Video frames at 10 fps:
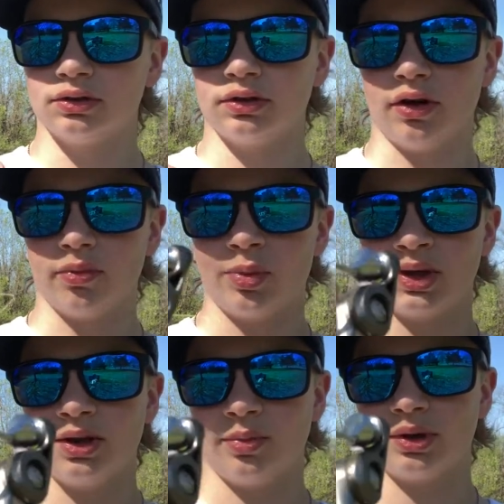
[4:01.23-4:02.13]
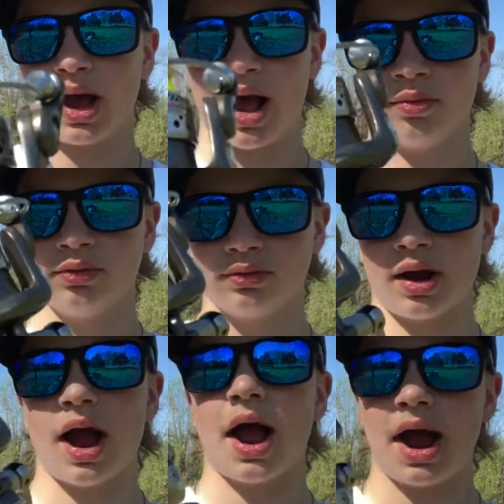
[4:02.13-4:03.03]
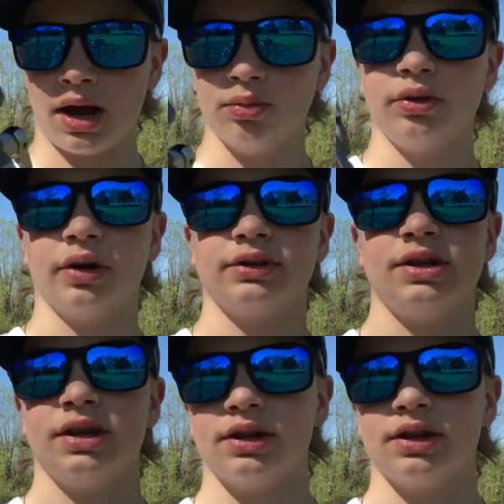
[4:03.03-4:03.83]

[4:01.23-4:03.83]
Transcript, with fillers: Go pick you up. I got Albert, Garcia.